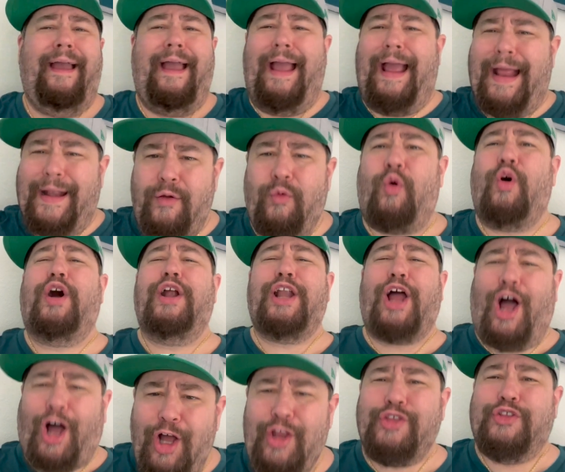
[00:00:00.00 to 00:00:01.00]
and one
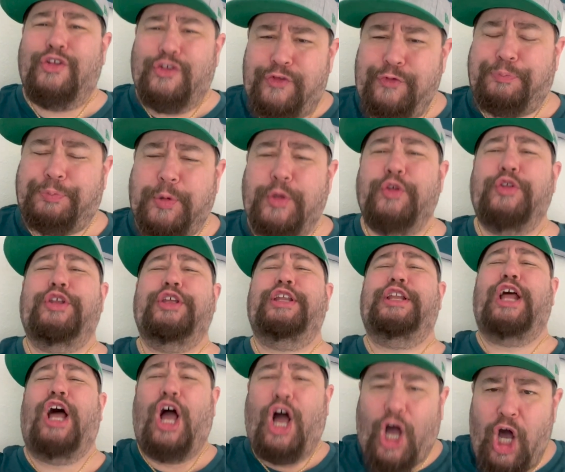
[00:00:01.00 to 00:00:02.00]

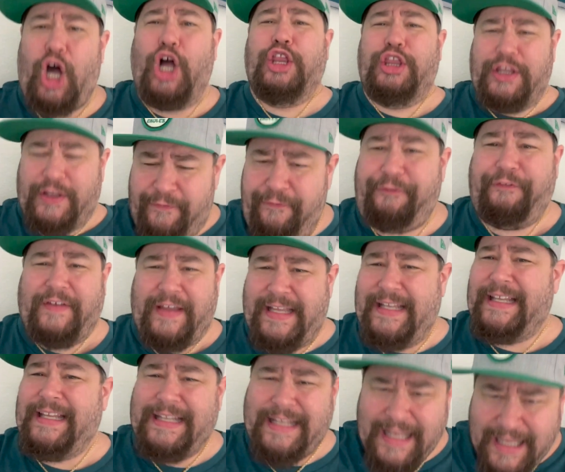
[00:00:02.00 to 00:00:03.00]
undisputed
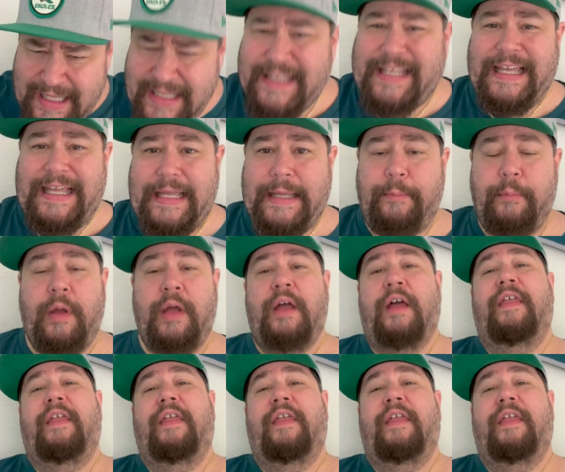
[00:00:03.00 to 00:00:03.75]
undefeated team